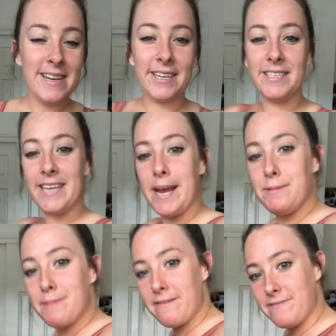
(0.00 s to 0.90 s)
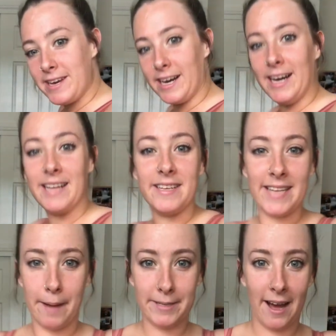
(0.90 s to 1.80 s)
because it keeps my figure at the
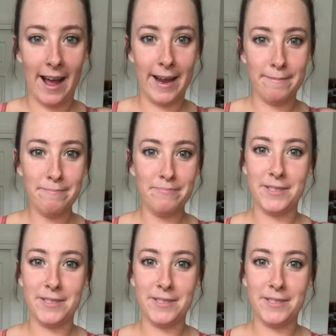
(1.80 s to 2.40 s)
same time.